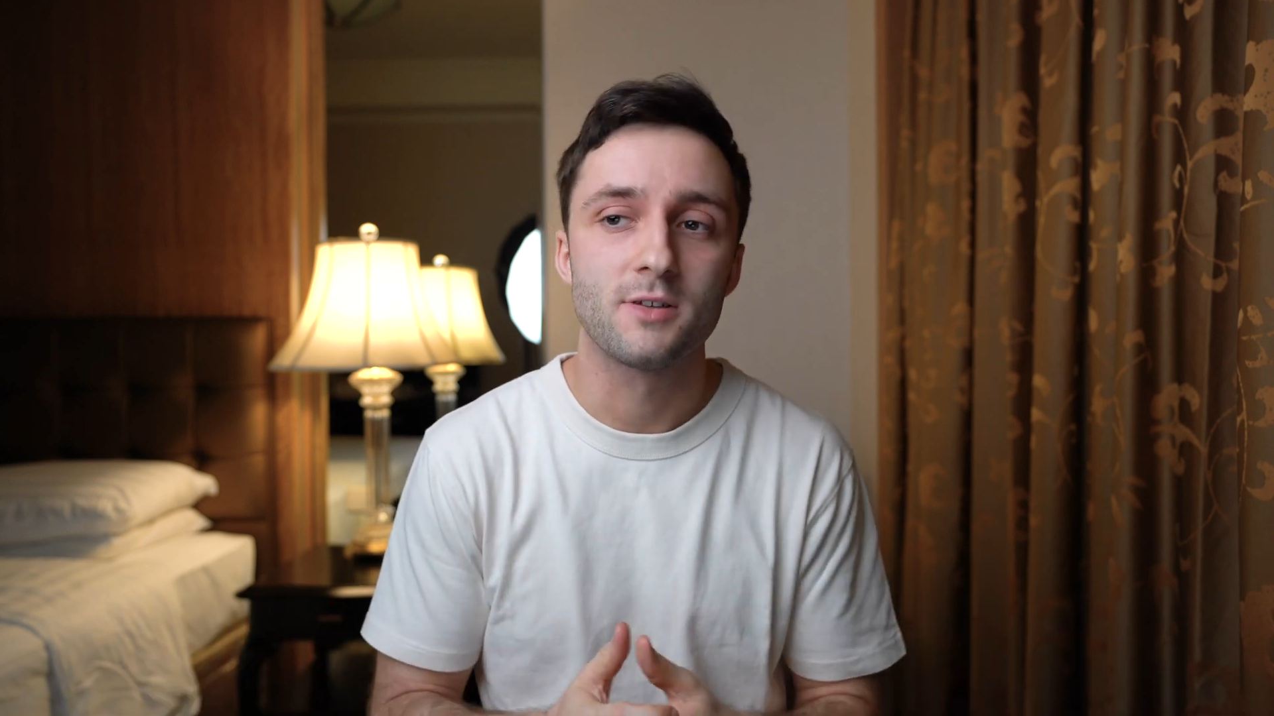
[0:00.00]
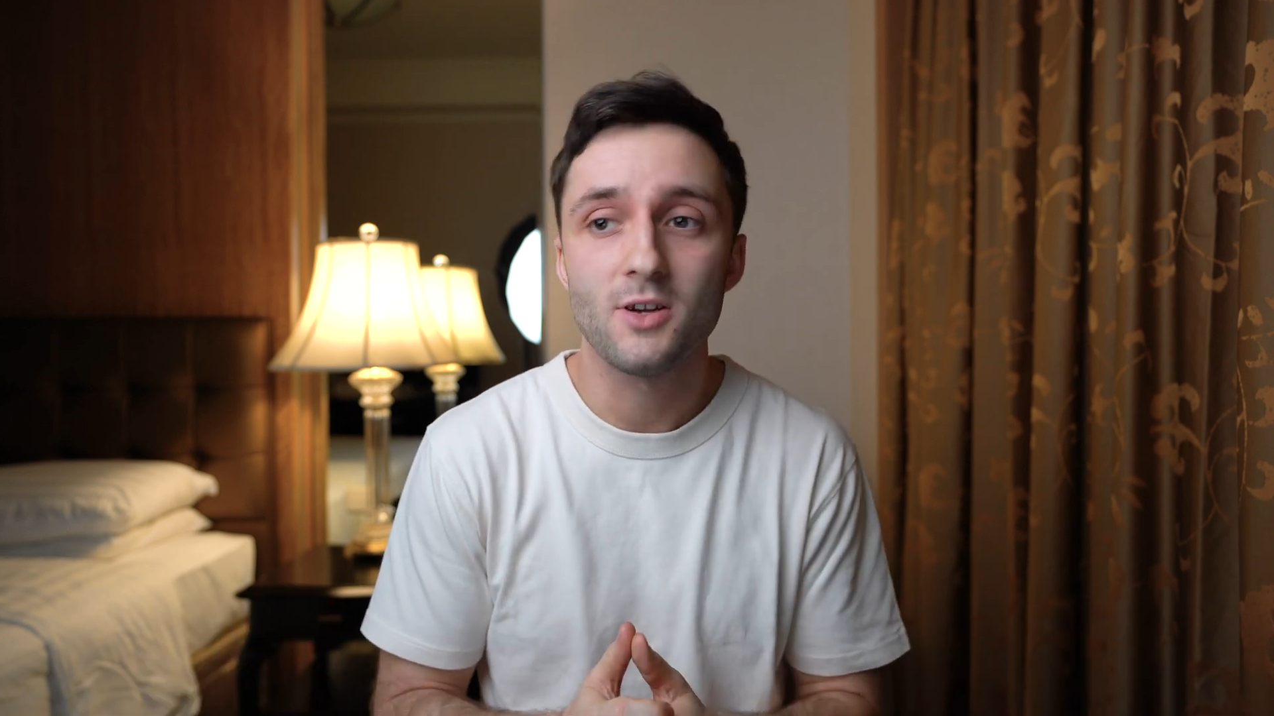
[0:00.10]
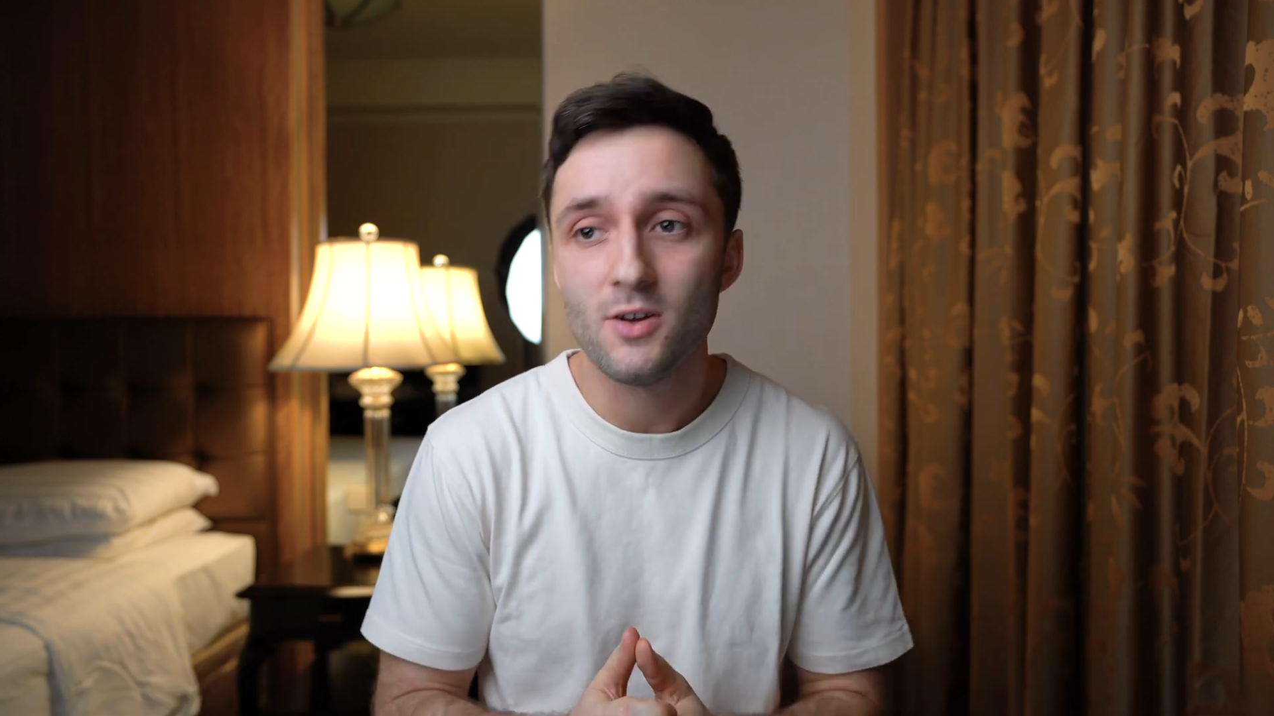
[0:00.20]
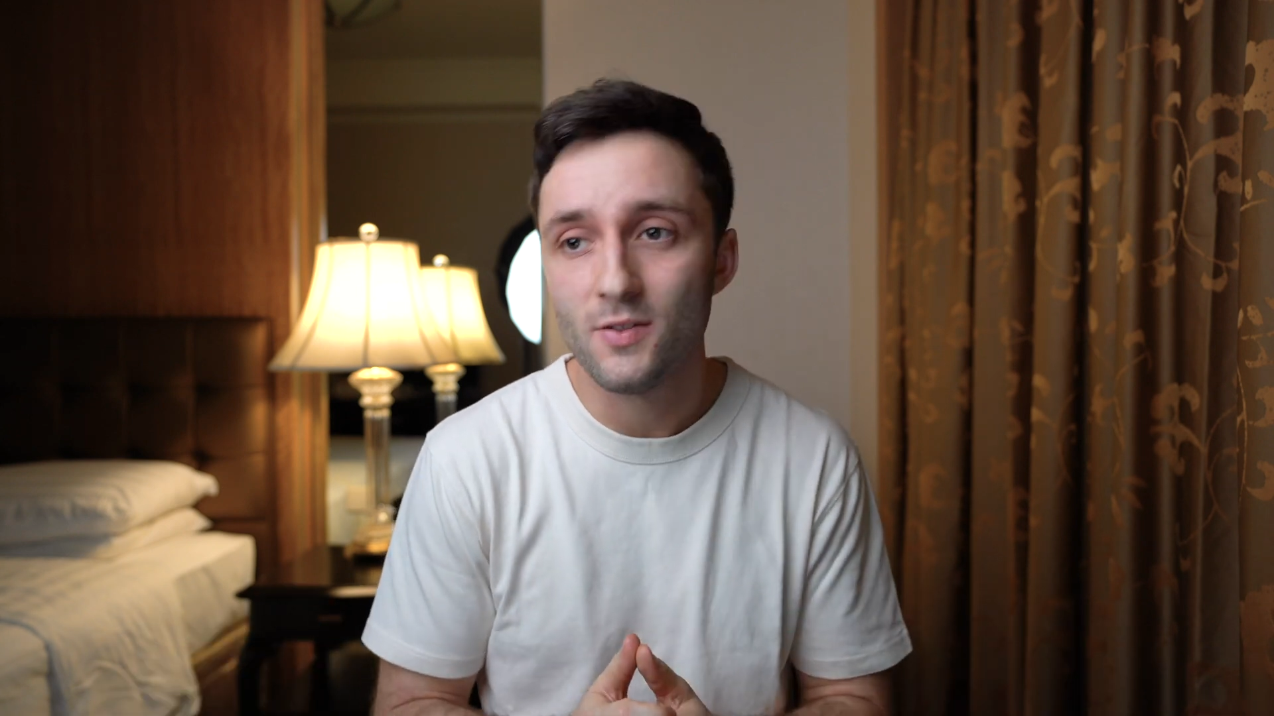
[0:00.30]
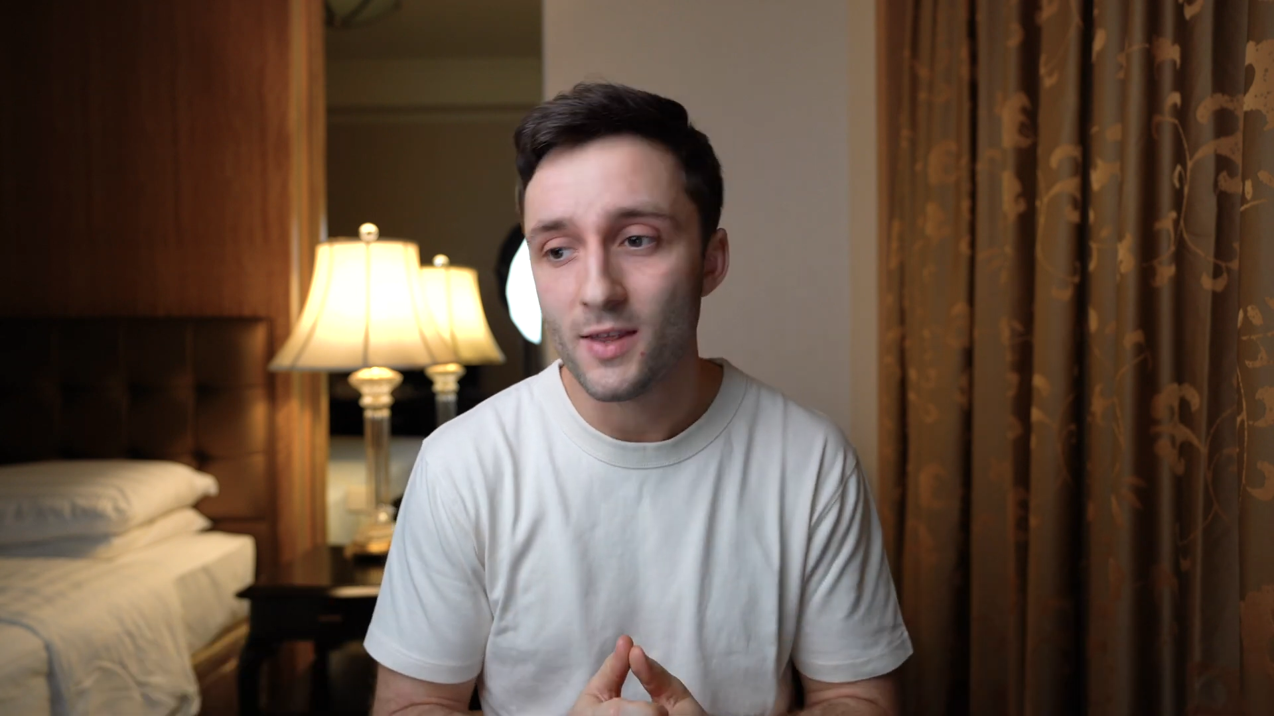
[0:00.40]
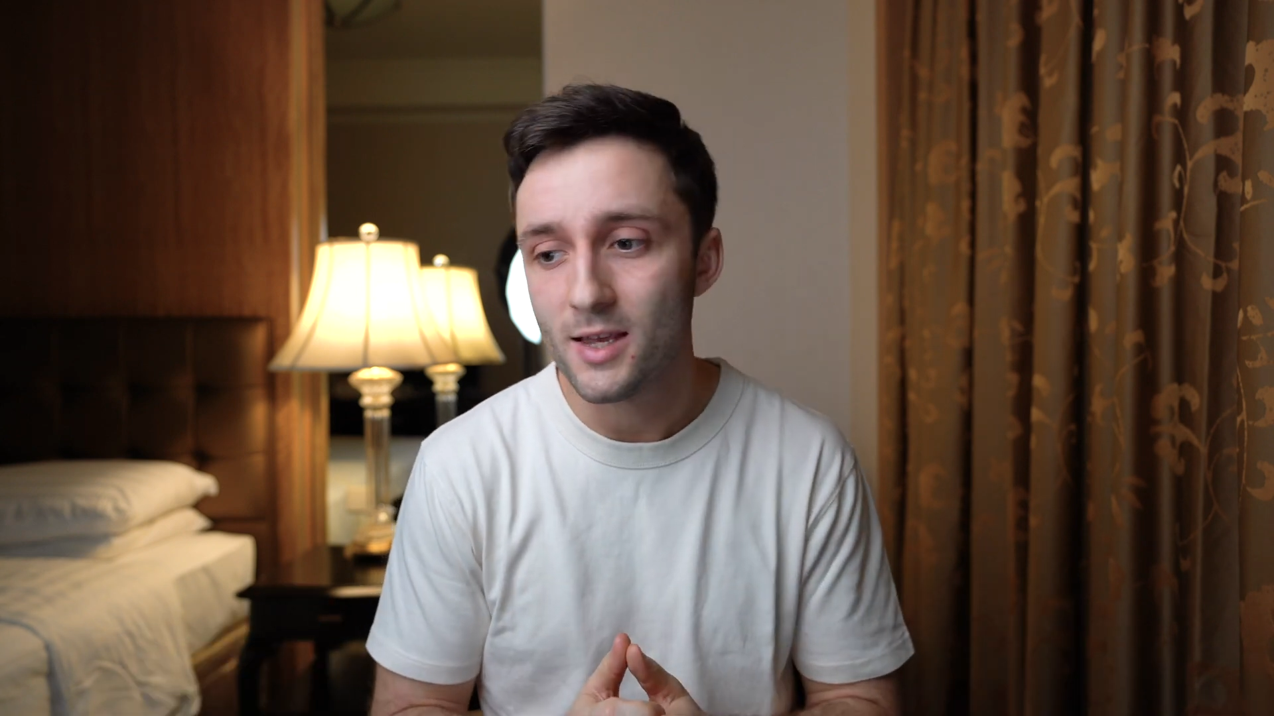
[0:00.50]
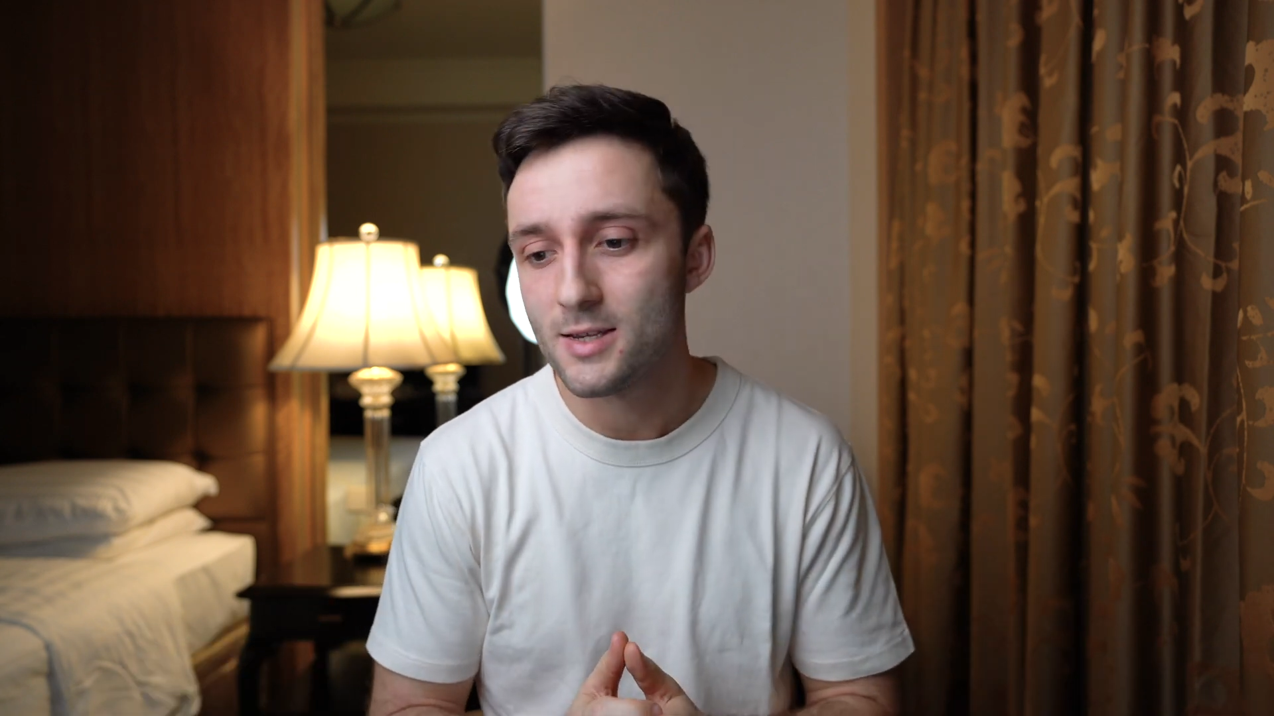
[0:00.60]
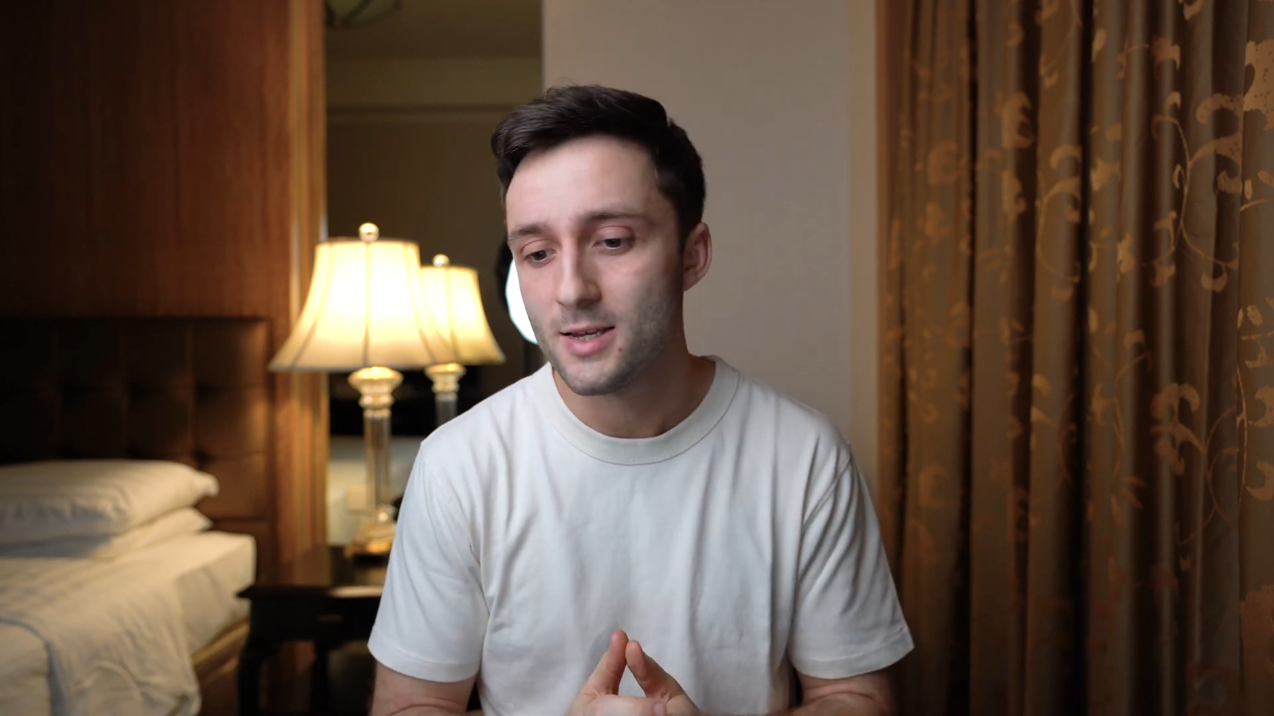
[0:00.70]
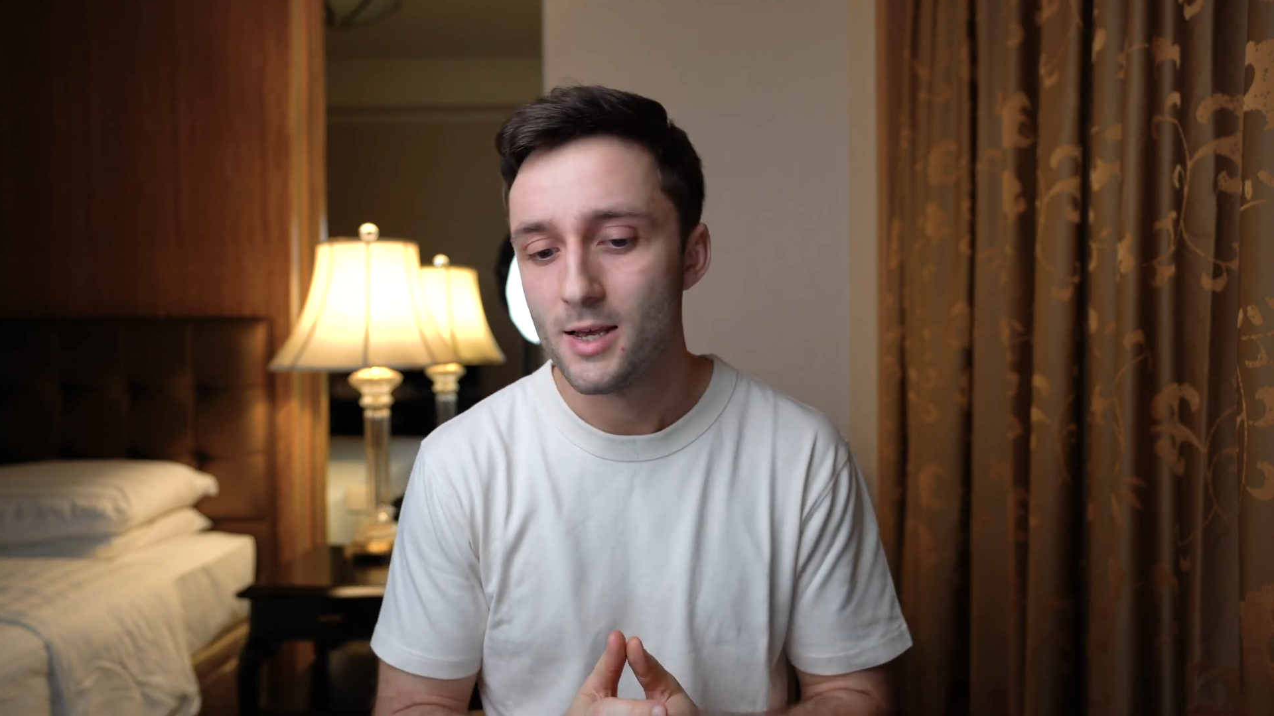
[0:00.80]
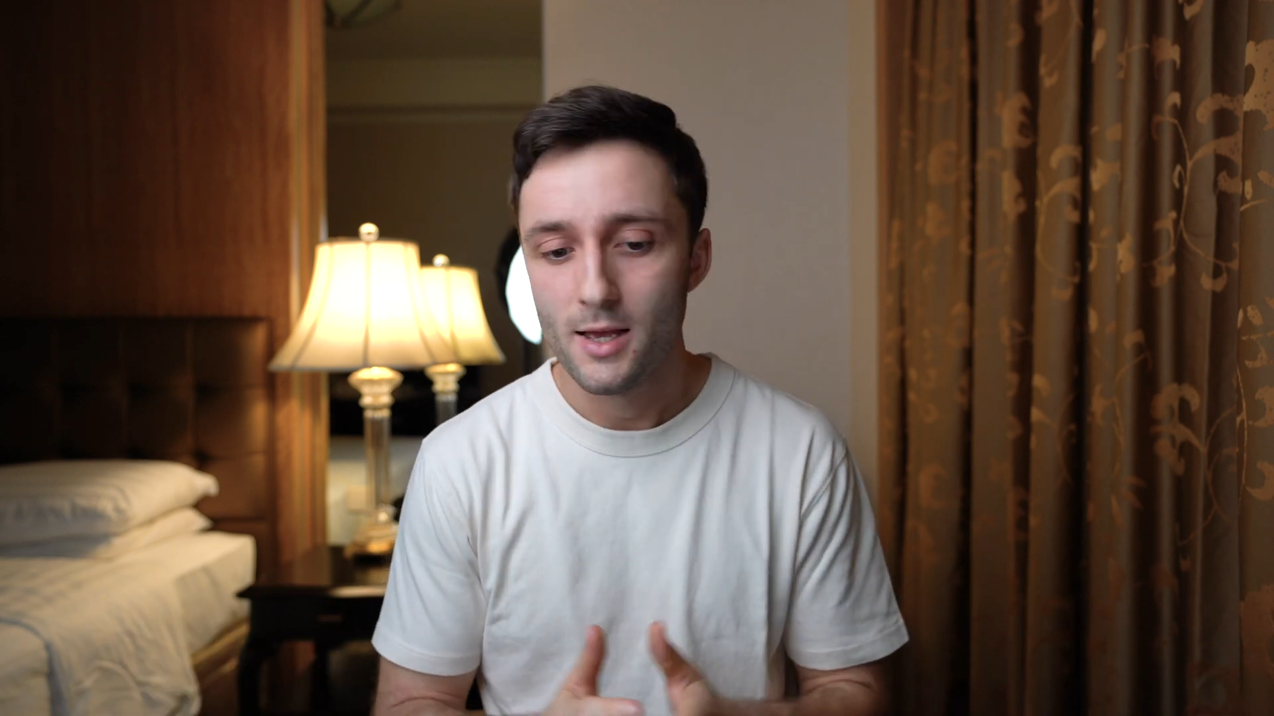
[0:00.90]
certain things.